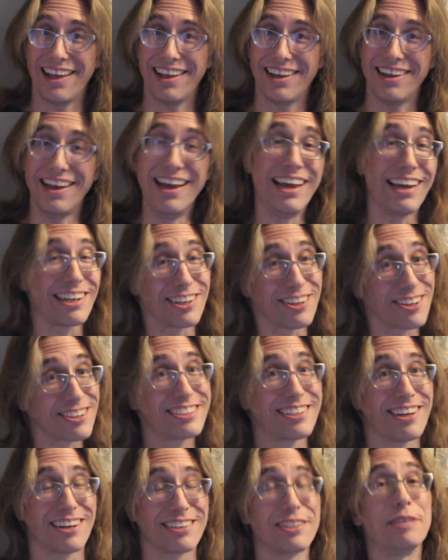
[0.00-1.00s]

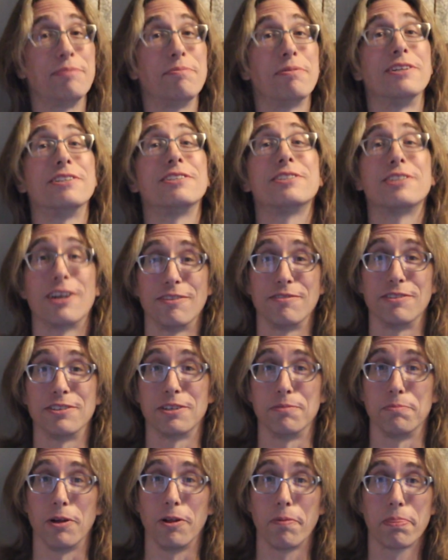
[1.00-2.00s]
it's
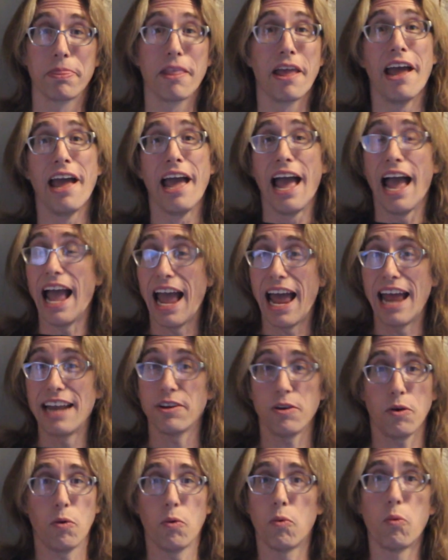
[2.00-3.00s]
serviceable.
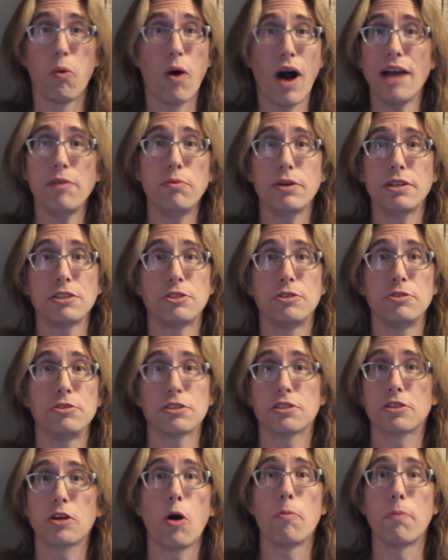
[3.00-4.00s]
And why wouldn't you
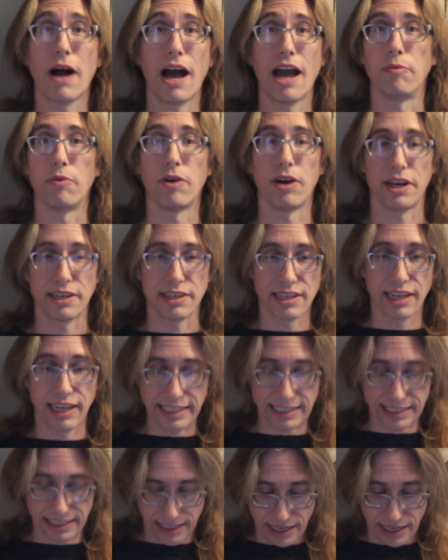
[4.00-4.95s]
just go buy one? Like,